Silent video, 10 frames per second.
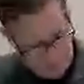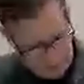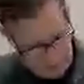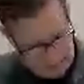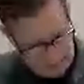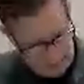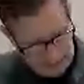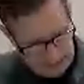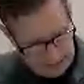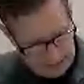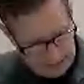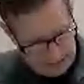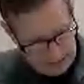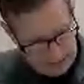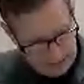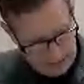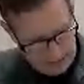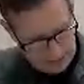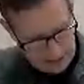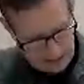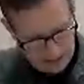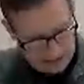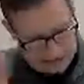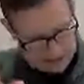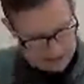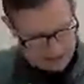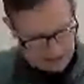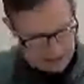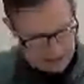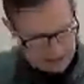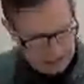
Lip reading: Let's see, payroll tax deferment.